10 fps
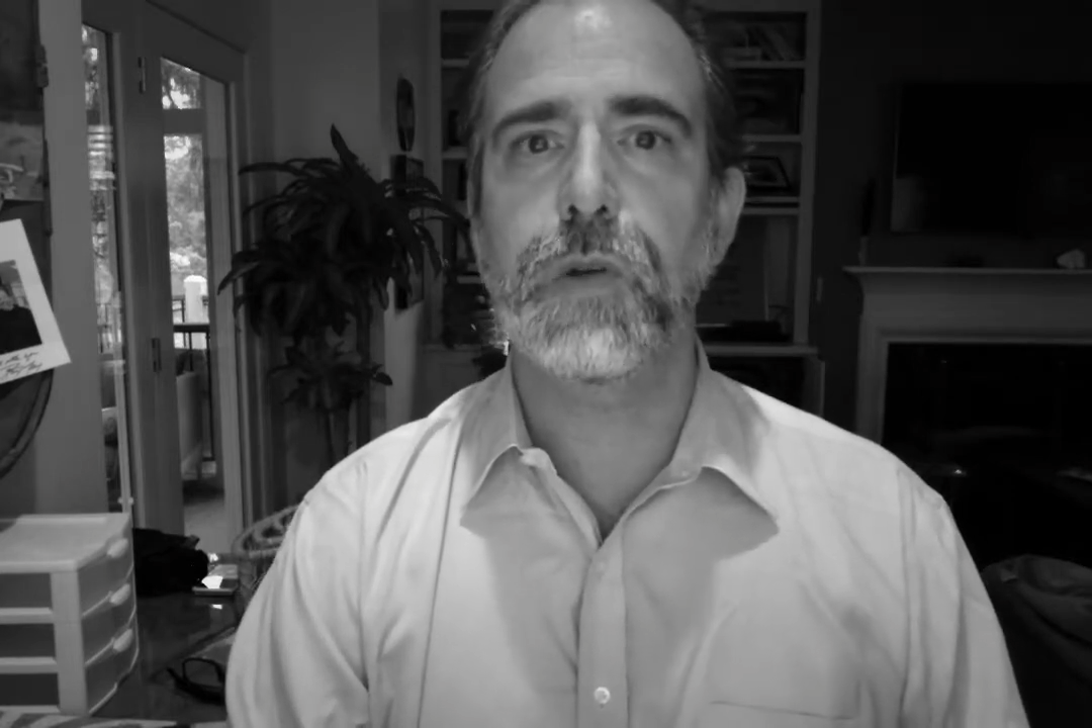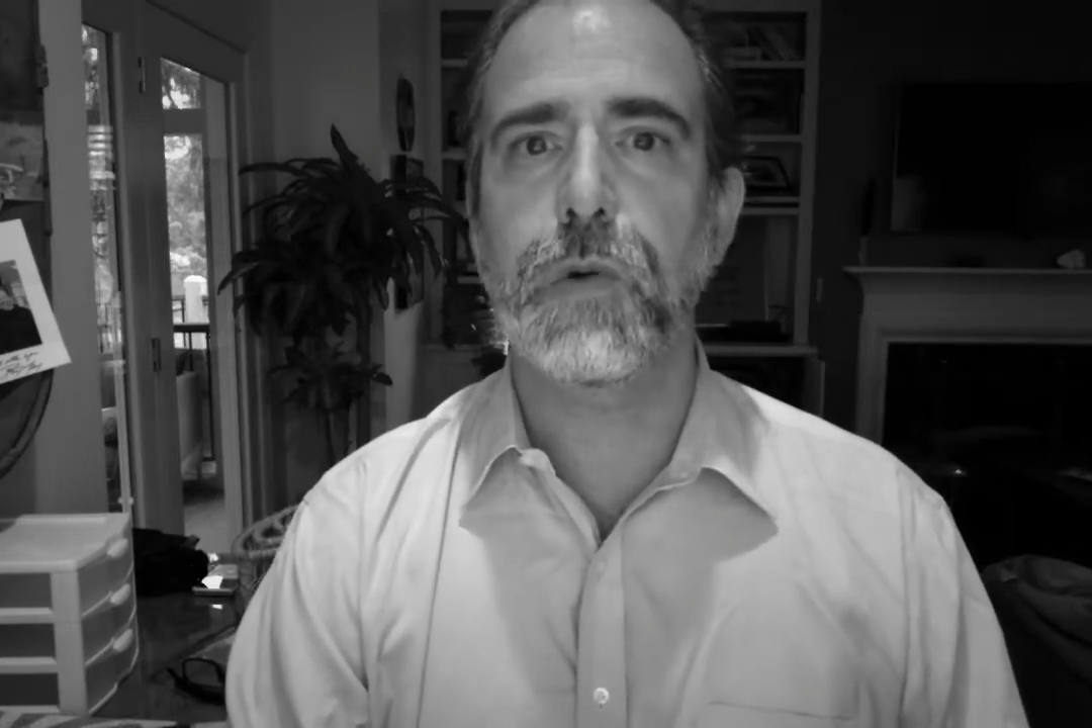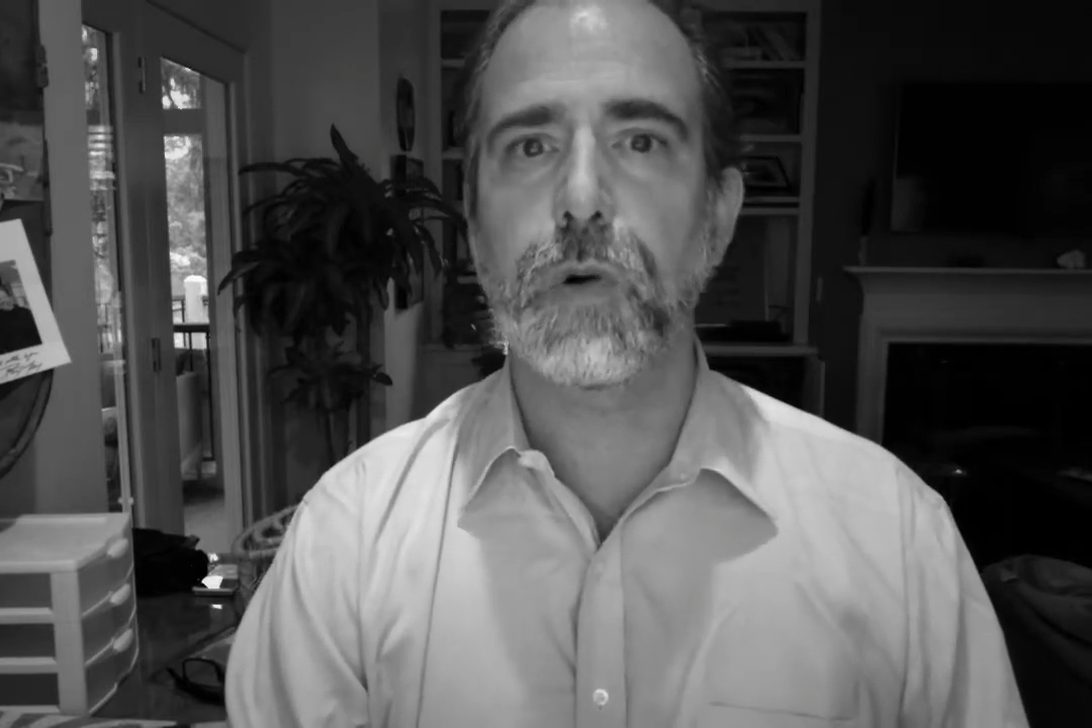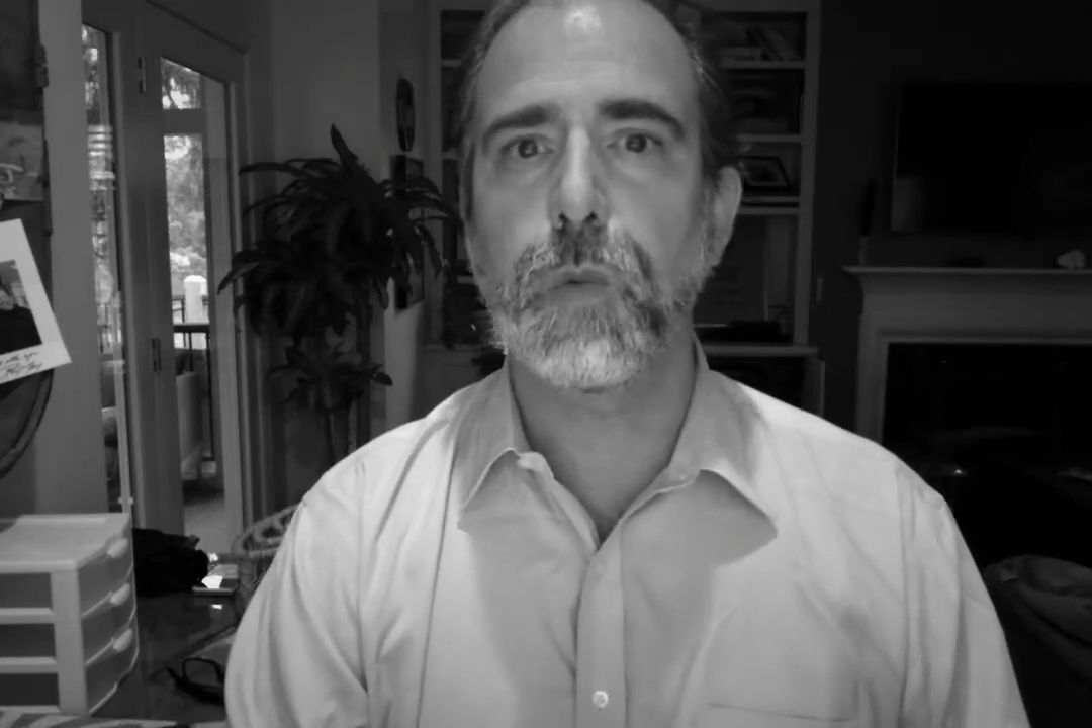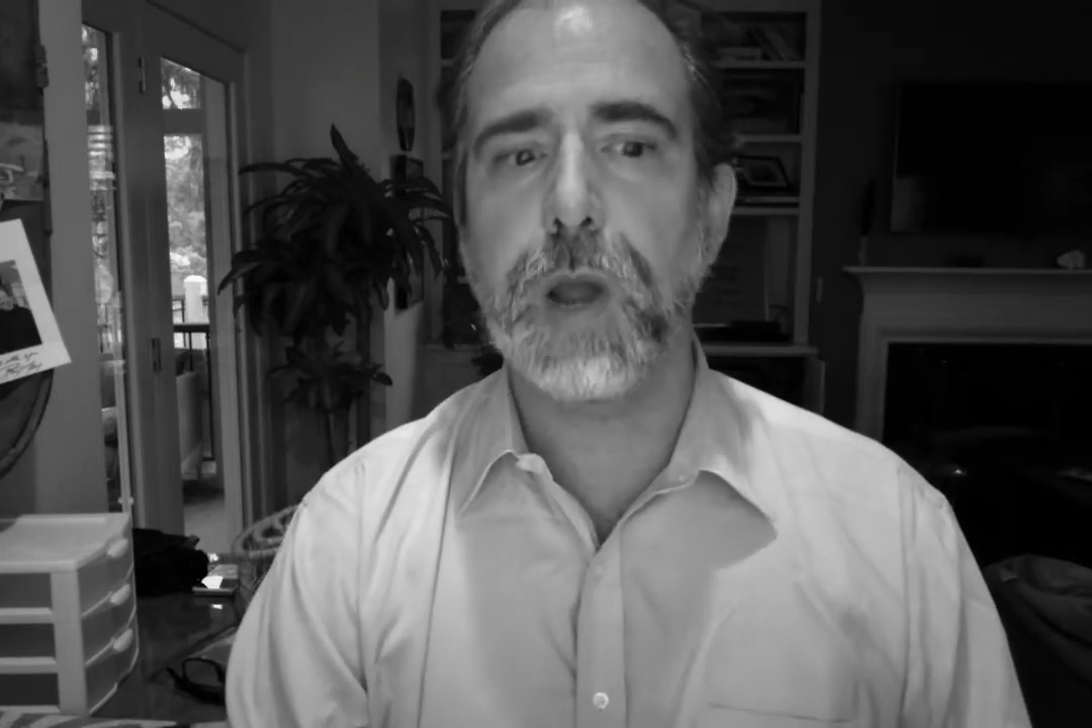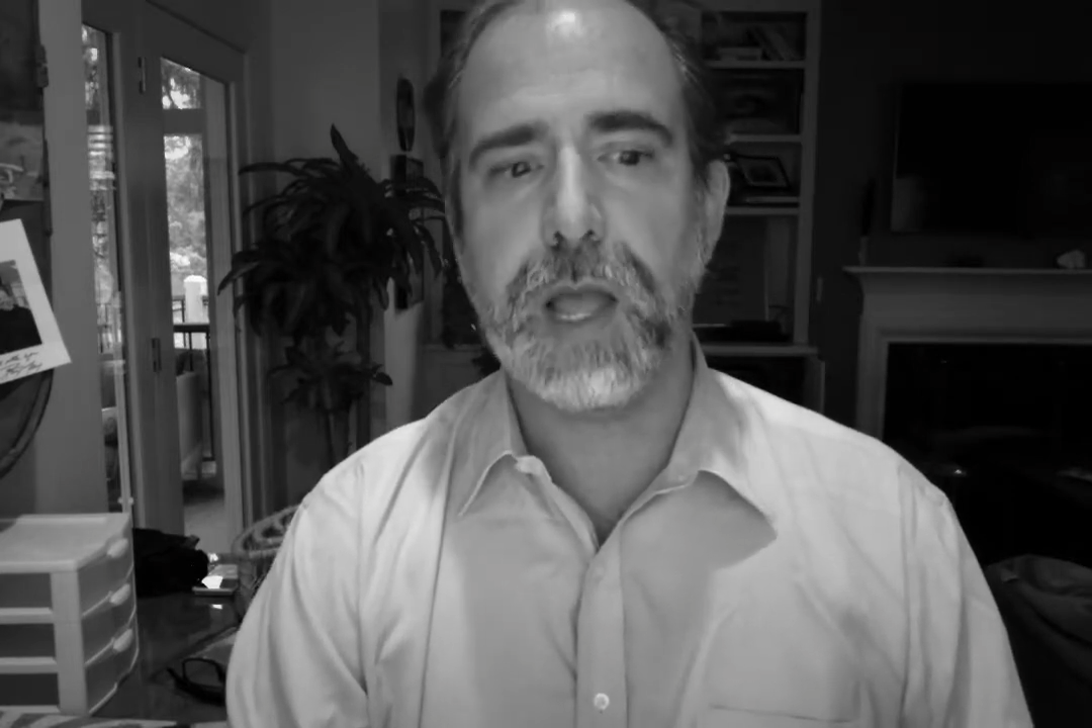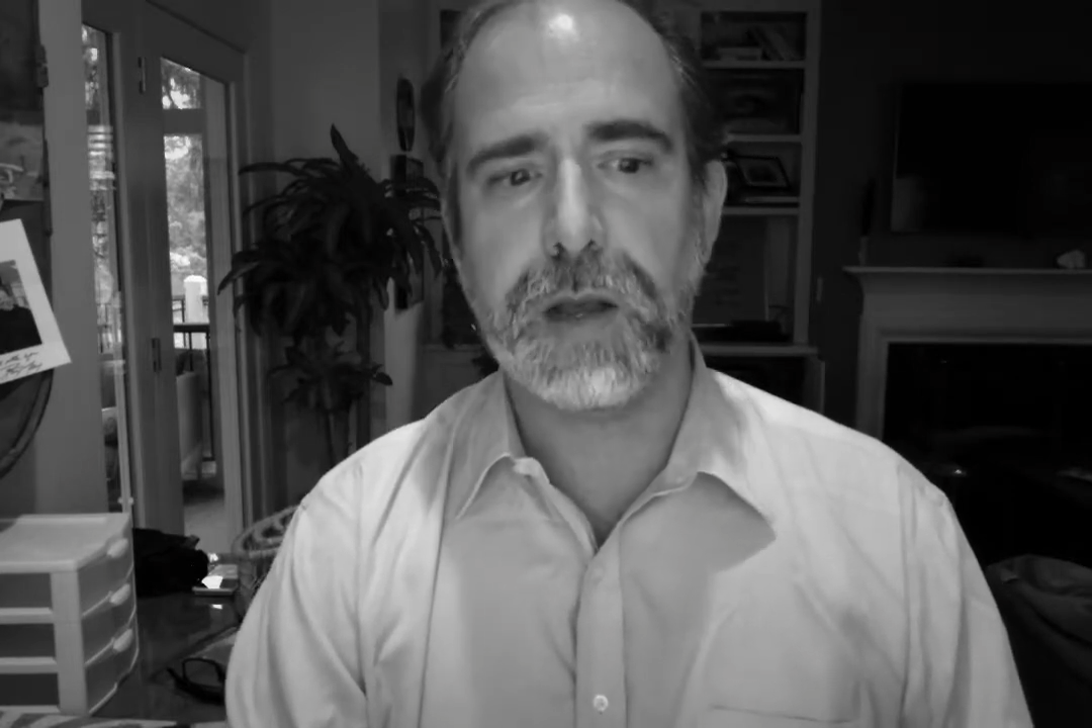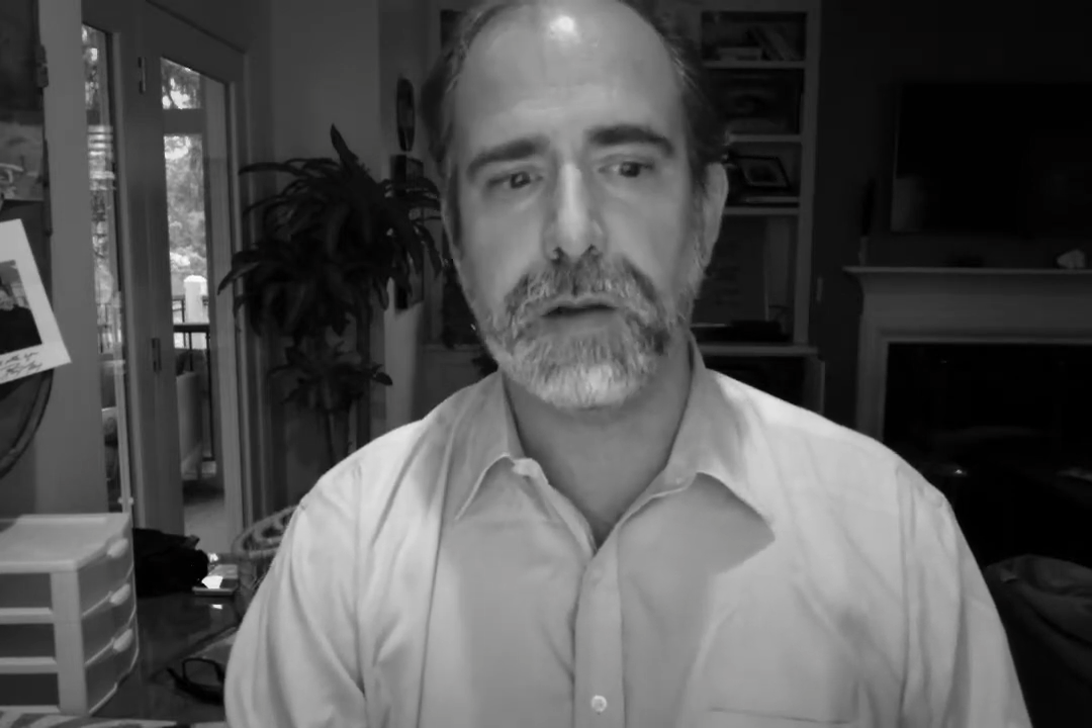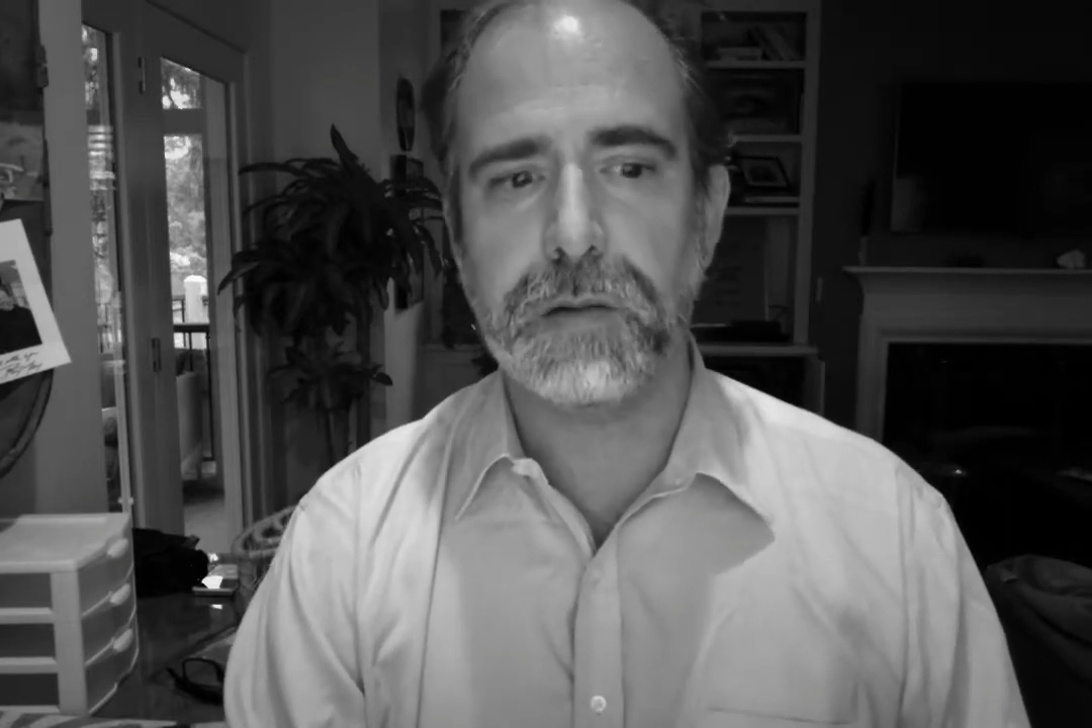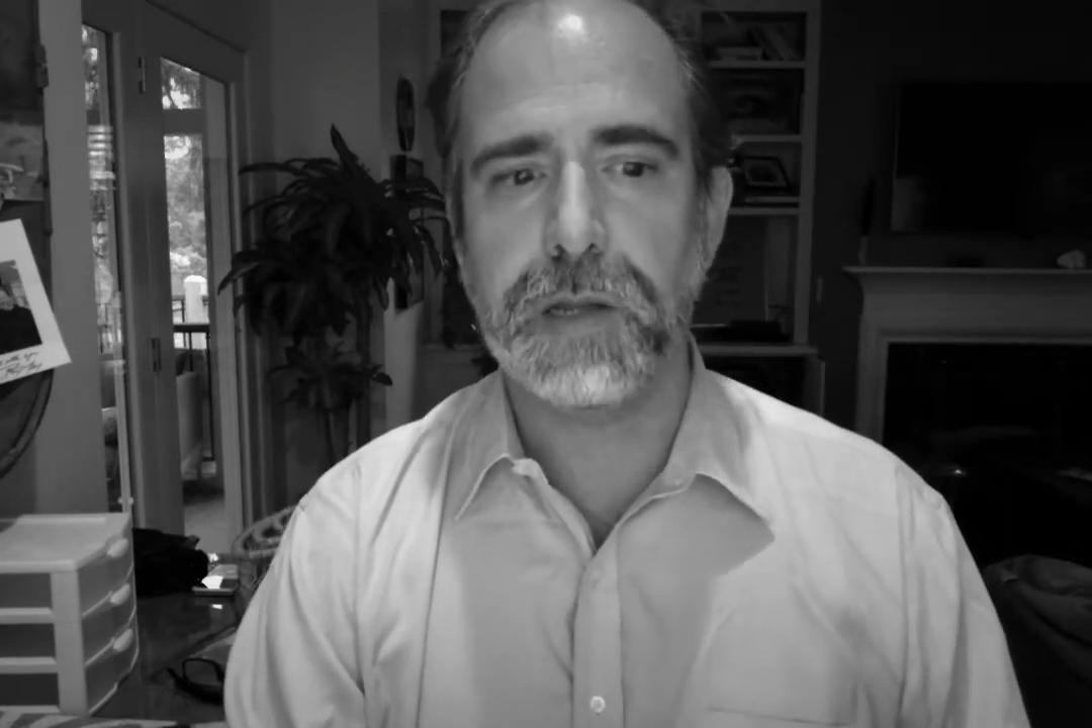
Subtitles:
are well